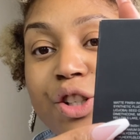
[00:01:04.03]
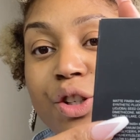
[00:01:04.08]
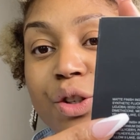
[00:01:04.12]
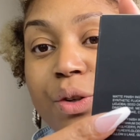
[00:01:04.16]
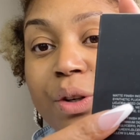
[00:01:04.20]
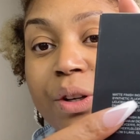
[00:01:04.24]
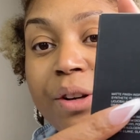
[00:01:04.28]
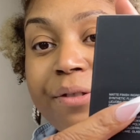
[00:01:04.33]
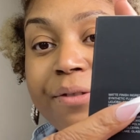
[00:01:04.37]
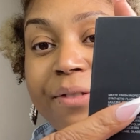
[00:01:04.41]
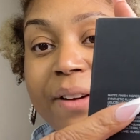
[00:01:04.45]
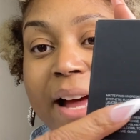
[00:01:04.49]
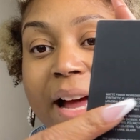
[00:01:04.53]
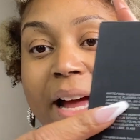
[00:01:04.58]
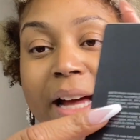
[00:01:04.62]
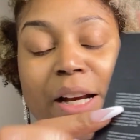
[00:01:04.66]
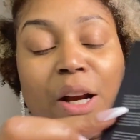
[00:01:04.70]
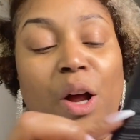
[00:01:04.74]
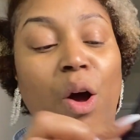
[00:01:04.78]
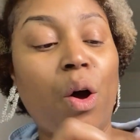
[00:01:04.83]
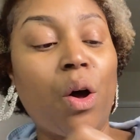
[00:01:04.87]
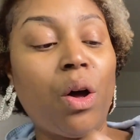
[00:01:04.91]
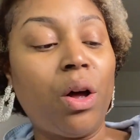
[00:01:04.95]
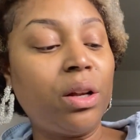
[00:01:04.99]
going to find
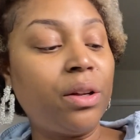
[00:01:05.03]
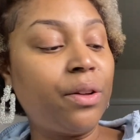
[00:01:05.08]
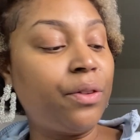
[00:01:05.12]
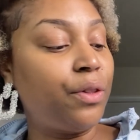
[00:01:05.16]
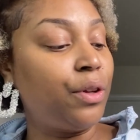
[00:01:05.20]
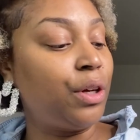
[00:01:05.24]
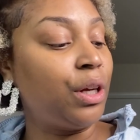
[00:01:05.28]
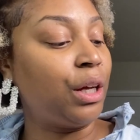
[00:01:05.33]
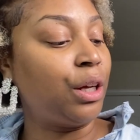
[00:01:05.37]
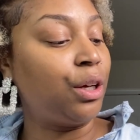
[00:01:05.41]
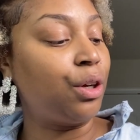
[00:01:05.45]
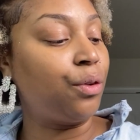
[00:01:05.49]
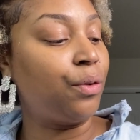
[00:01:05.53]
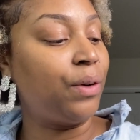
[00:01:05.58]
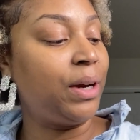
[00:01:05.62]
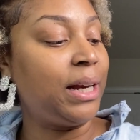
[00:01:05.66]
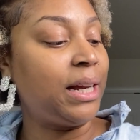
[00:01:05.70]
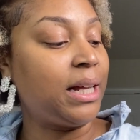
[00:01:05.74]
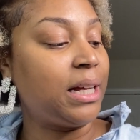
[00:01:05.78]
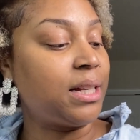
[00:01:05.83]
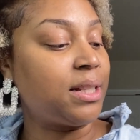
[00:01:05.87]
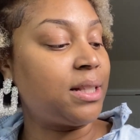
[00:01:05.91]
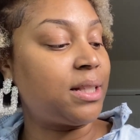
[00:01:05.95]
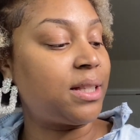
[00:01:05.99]
all of the
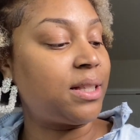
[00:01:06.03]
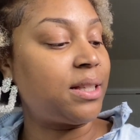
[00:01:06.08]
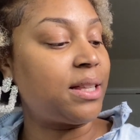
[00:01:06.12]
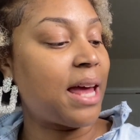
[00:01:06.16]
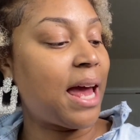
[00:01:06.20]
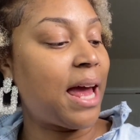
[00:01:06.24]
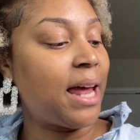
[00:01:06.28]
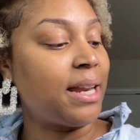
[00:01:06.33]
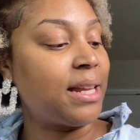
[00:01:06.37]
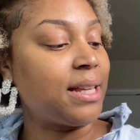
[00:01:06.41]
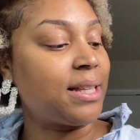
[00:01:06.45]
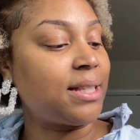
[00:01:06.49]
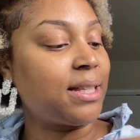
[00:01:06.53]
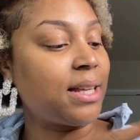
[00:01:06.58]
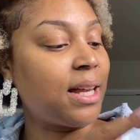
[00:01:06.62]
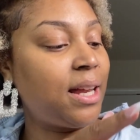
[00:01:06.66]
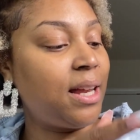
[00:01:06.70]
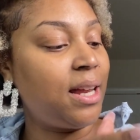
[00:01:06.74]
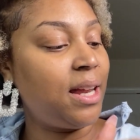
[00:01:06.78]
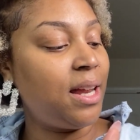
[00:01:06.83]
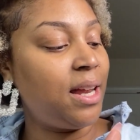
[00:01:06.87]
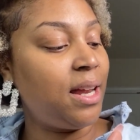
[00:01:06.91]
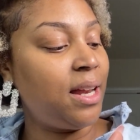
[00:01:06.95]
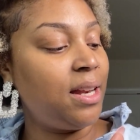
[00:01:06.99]
ingredients that is
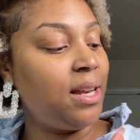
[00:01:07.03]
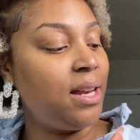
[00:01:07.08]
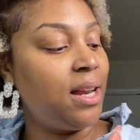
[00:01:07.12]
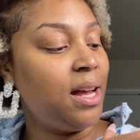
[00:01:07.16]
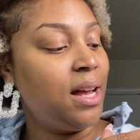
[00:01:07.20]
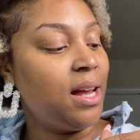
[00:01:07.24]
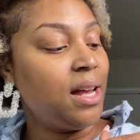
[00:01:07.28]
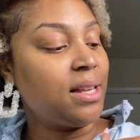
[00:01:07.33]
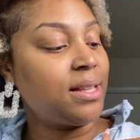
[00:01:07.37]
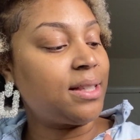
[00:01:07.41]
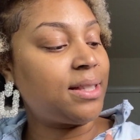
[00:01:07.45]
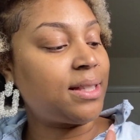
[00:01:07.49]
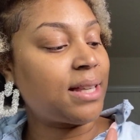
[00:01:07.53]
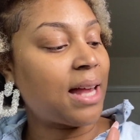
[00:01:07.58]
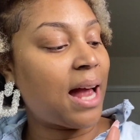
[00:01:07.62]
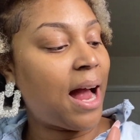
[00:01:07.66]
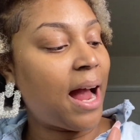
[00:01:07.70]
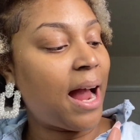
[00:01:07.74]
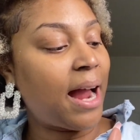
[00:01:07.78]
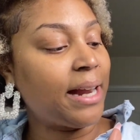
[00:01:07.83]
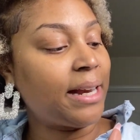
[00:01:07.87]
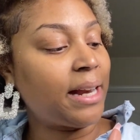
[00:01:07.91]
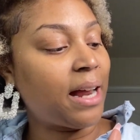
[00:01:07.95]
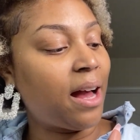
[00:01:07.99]

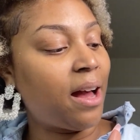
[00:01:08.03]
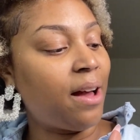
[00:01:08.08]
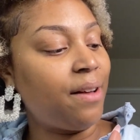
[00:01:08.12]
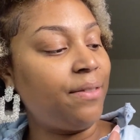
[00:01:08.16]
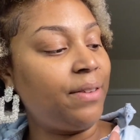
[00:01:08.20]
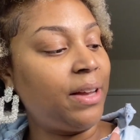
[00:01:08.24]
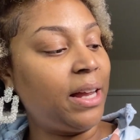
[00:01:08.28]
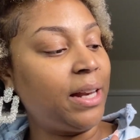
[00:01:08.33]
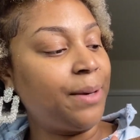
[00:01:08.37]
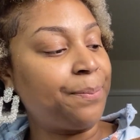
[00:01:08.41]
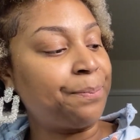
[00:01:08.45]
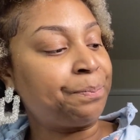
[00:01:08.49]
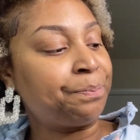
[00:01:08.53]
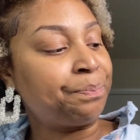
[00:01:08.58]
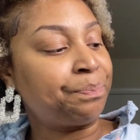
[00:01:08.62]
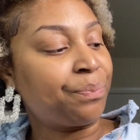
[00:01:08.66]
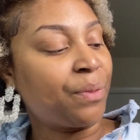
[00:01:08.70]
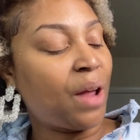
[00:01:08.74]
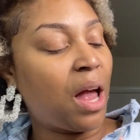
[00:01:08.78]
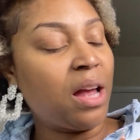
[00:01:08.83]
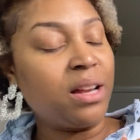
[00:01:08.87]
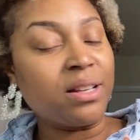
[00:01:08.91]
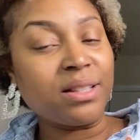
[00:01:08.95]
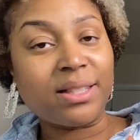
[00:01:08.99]
inside of it,
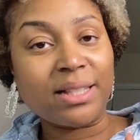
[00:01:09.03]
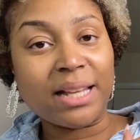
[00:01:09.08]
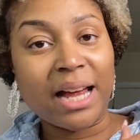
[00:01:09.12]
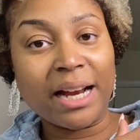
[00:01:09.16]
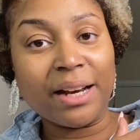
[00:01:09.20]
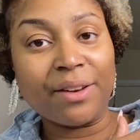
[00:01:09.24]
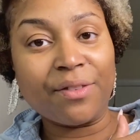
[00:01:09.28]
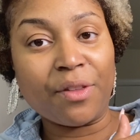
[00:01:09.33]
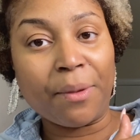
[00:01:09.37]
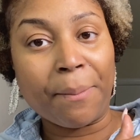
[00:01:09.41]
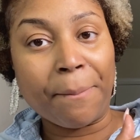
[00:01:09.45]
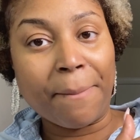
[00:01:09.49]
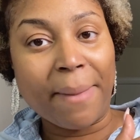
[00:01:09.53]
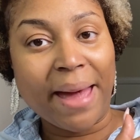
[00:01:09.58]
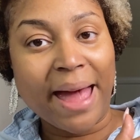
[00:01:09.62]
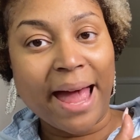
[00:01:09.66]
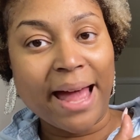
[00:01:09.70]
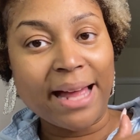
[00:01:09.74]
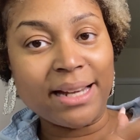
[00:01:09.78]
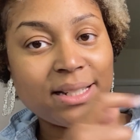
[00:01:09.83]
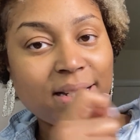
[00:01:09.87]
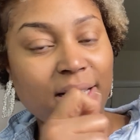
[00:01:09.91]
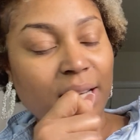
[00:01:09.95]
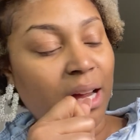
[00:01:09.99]
inside of the
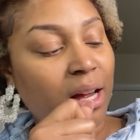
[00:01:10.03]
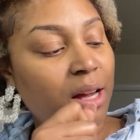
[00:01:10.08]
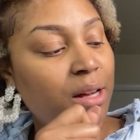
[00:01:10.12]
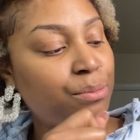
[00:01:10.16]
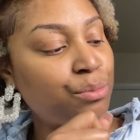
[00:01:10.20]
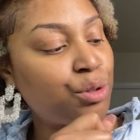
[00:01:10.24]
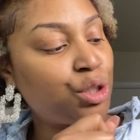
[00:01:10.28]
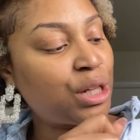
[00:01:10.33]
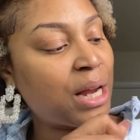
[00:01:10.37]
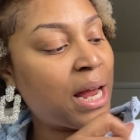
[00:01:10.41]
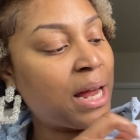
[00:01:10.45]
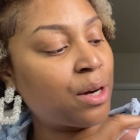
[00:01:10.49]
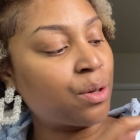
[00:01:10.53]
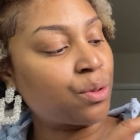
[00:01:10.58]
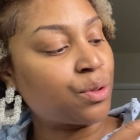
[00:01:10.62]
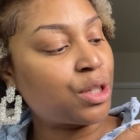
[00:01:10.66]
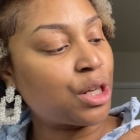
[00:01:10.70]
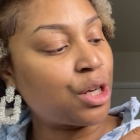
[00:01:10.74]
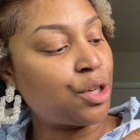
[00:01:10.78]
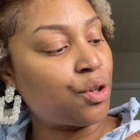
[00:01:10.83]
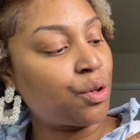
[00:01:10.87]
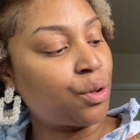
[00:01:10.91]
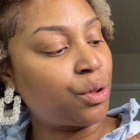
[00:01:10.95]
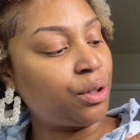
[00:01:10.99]
matte shadows,
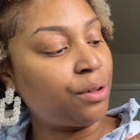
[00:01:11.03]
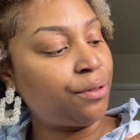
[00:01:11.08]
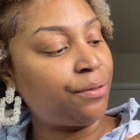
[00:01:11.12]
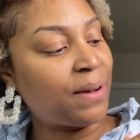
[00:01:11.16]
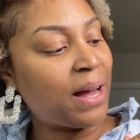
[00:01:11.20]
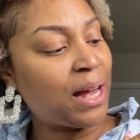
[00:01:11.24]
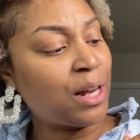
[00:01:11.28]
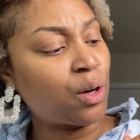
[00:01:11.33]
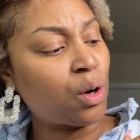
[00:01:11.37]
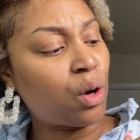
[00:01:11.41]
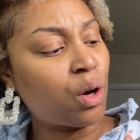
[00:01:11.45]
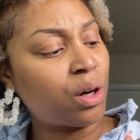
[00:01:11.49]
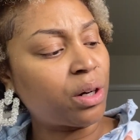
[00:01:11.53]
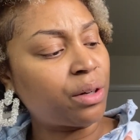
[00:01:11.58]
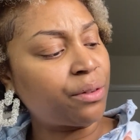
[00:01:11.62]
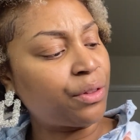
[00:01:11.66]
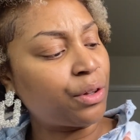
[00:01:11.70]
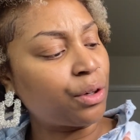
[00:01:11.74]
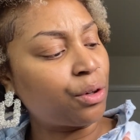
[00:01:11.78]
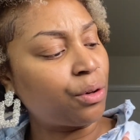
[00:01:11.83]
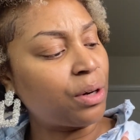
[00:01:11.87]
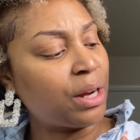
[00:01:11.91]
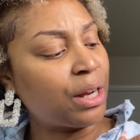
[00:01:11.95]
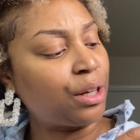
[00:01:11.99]
and you're going to find all of
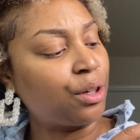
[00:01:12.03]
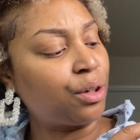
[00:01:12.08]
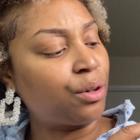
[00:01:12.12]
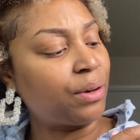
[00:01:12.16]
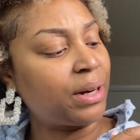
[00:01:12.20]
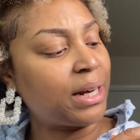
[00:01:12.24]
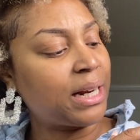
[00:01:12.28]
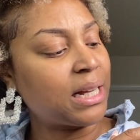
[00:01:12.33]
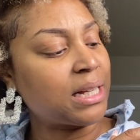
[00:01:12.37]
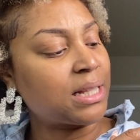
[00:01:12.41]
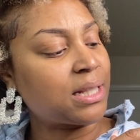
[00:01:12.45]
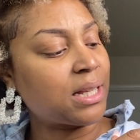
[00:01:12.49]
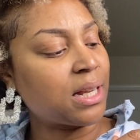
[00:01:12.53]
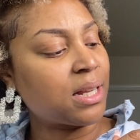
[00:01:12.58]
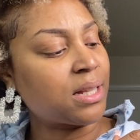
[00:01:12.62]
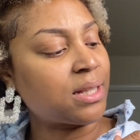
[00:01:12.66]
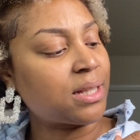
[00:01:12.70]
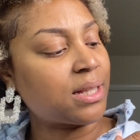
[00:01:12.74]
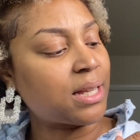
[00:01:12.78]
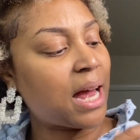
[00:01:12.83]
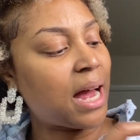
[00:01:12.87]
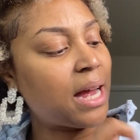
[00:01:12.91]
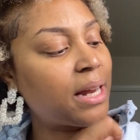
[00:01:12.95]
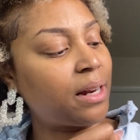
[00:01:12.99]
the ingredients
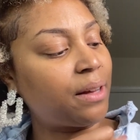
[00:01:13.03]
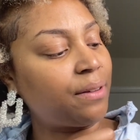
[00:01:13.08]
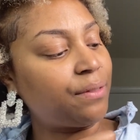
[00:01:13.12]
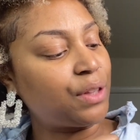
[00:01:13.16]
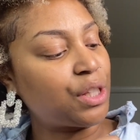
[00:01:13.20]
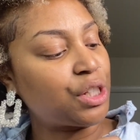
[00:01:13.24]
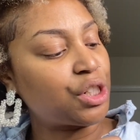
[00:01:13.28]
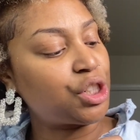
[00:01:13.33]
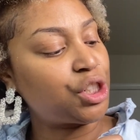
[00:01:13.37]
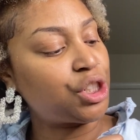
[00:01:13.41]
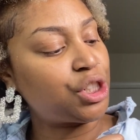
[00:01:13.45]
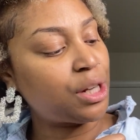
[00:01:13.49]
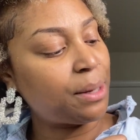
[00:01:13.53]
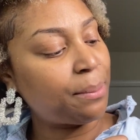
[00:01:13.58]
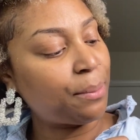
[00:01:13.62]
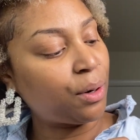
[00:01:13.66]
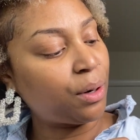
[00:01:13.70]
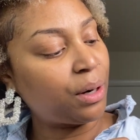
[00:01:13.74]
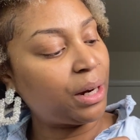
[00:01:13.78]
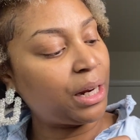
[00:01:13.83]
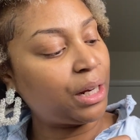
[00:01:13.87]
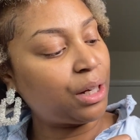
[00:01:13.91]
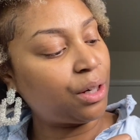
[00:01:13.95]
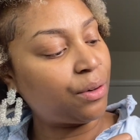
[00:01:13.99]
inside of the shimmer
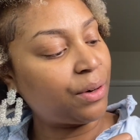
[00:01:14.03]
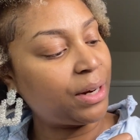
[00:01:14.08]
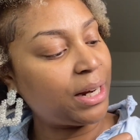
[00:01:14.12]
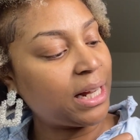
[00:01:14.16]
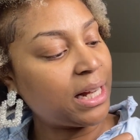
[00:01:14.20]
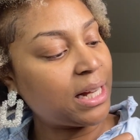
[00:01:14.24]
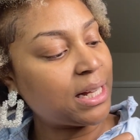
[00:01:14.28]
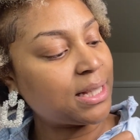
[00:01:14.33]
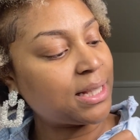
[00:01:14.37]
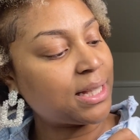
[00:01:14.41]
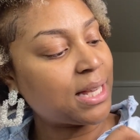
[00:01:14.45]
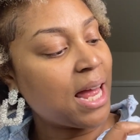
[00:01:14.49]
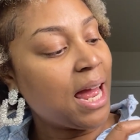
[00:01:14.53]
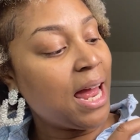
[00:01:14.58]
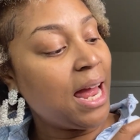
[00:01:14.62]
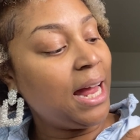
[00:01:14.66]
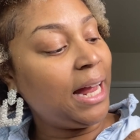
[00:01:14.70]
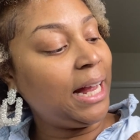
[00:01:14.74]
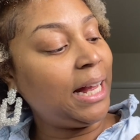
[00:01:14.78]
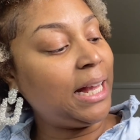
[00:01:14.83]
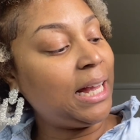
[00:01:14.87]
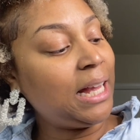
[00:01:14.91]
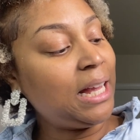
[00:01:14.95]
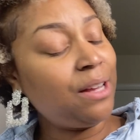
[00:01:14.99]
ingredients.
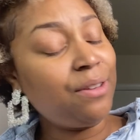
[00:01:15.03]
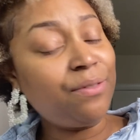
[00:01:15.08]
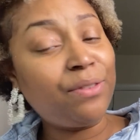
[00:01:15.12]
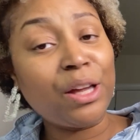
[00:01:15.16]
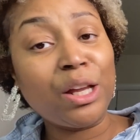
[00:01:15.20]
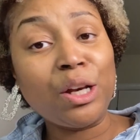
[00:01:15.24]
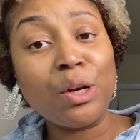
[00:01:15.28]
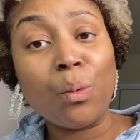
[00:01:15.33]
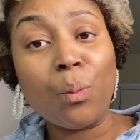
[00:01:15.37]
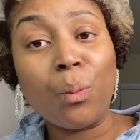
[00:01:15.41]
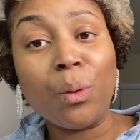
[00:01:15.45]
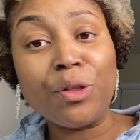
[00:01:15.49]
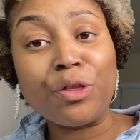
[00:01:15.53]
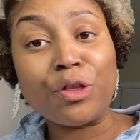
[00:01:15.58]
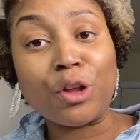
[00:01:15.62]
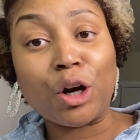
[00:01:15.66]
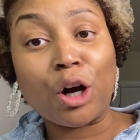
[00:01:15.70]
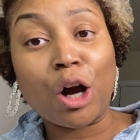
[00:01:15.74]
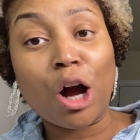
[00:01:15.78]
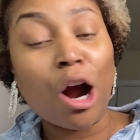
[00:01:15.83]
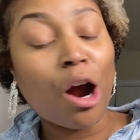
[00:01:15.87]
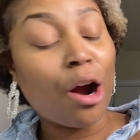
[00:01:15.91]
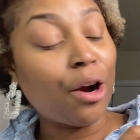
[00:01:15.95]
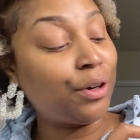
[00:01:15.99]
Even what the
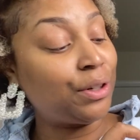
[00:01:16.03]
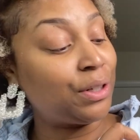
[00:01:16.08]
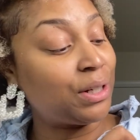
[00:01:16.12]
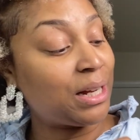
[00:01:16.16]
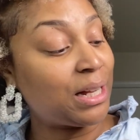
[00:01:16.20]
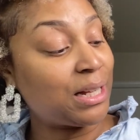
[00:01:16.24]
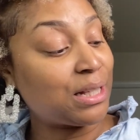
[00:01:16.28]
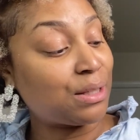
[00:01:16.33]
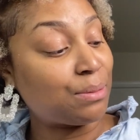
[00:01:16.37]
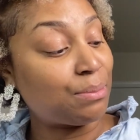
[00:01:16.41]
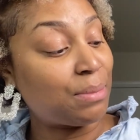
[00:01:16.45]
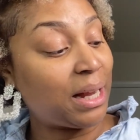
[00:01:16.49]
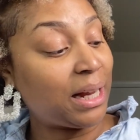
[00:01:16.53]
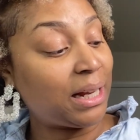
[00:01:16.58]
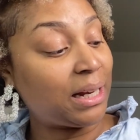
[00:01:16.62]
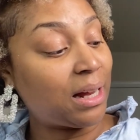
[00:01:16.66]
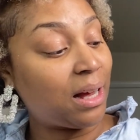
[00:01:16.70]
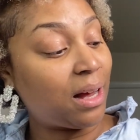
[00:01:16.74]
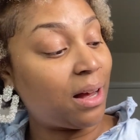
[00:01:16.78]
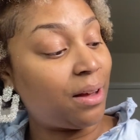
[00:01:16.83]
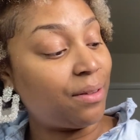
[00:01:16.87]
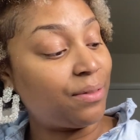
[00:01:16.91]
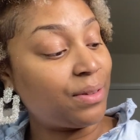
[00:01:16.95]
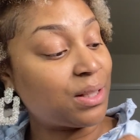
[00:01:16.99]
carton is made
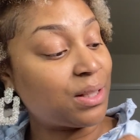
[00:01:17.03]
of